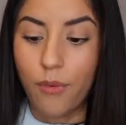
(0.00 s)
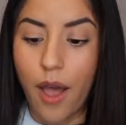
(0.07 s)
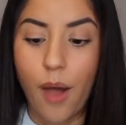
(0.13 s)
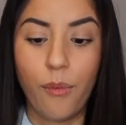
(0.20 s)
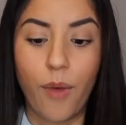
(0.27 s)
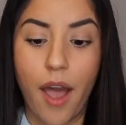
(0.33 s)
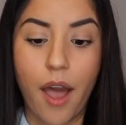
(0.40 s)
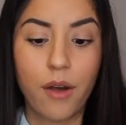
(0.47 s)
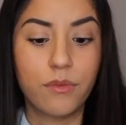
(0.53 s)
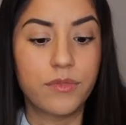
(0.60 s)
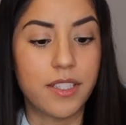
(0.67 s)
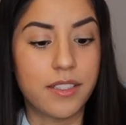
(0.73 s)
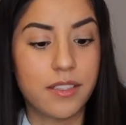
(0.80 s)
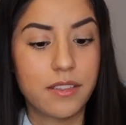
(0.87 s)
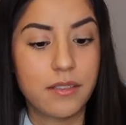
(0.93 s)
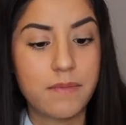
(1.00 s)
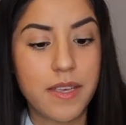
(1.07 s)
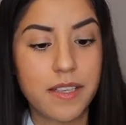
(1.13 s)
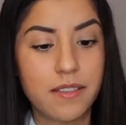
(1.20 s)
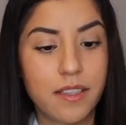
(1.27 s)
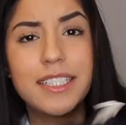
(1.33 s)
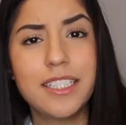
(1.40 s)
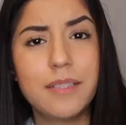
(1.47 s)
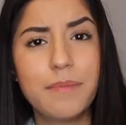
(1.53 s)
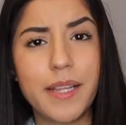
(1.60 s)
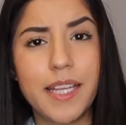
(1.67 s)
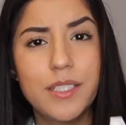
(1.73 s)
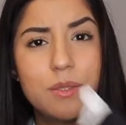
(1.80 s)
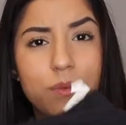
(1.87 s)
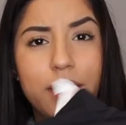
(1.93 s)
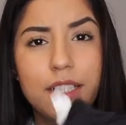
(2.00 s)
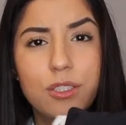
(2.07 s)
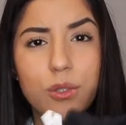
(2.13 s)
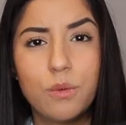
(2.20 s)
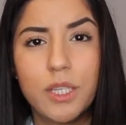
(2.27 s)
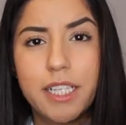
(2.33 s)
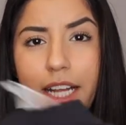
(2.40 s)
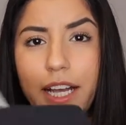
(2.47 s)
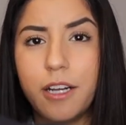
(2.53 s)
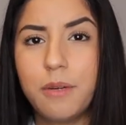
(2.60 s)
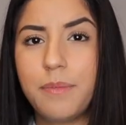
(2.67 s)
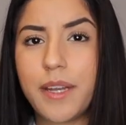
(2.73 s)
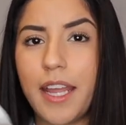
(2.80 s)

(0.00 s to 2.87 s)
wow, wow. This is amazing. I didn't plan to wear it to work out,